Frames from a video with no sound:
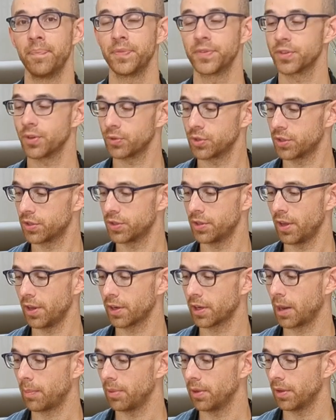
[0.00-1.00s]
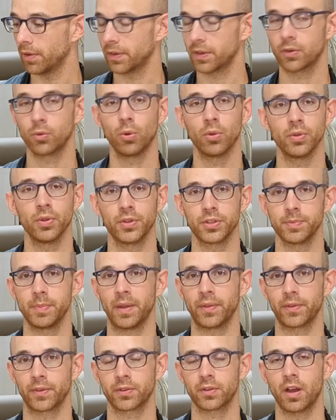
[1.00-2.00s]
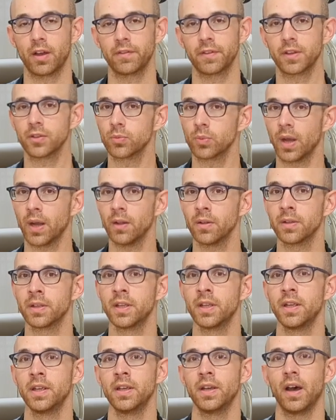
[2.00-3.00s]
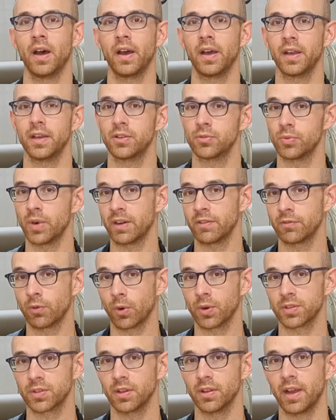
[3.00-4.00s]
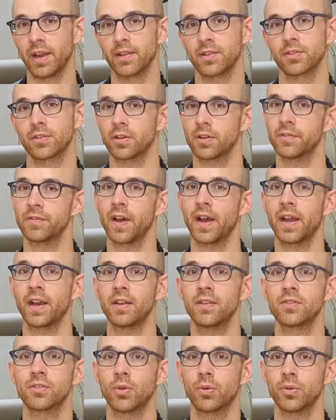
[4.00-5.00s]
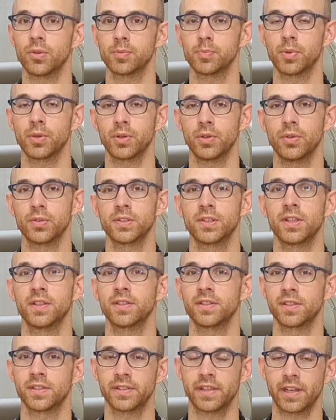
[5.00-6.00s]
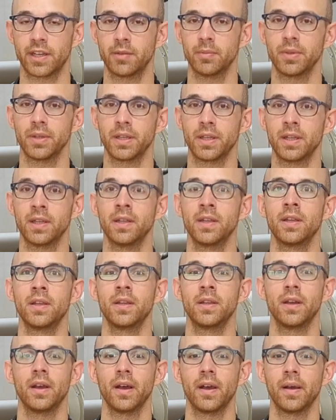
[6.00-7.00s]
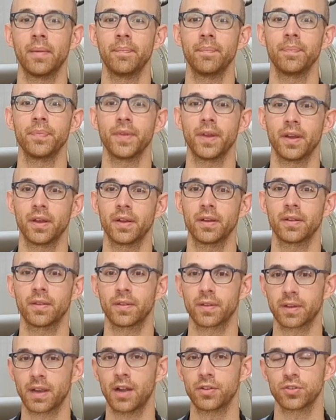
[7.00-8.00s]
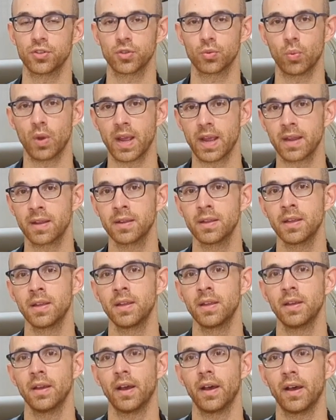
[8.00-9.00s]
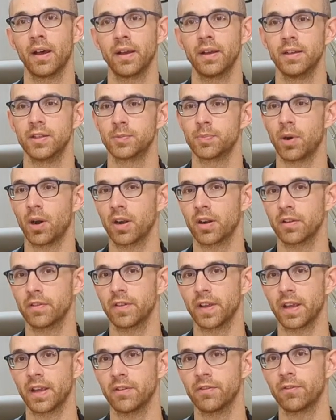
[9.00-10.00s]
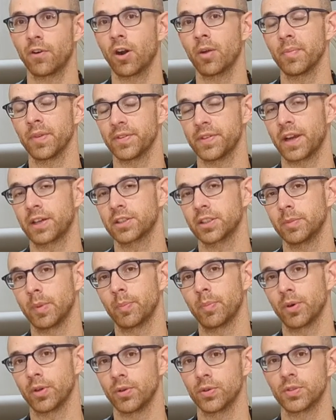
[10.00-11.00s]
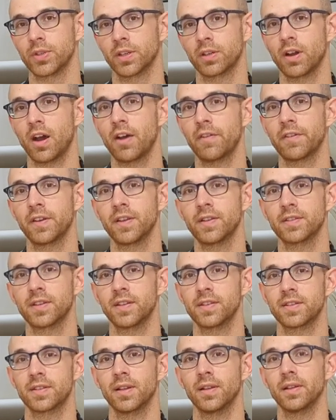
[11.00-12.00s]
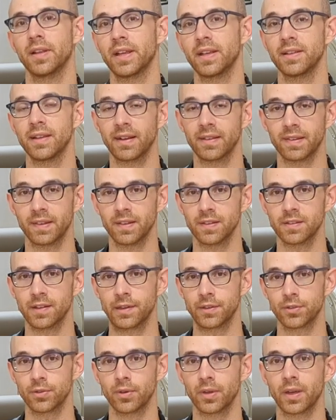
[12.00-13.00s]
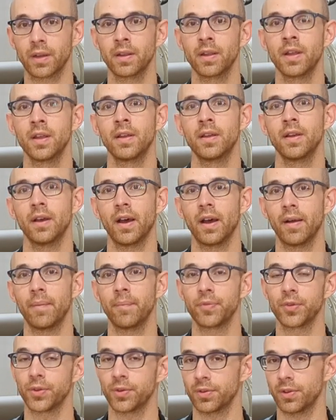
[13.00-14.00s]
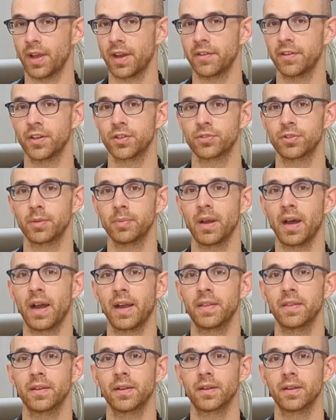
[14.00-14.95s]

So just another couple of cool notes about this coffee as well. It is Rainforest Alliance certified, so it was produced in a sustainably conscious way. Is part of a farm that's actually been producing coffee since the late 19th century. So there's a lot of history behind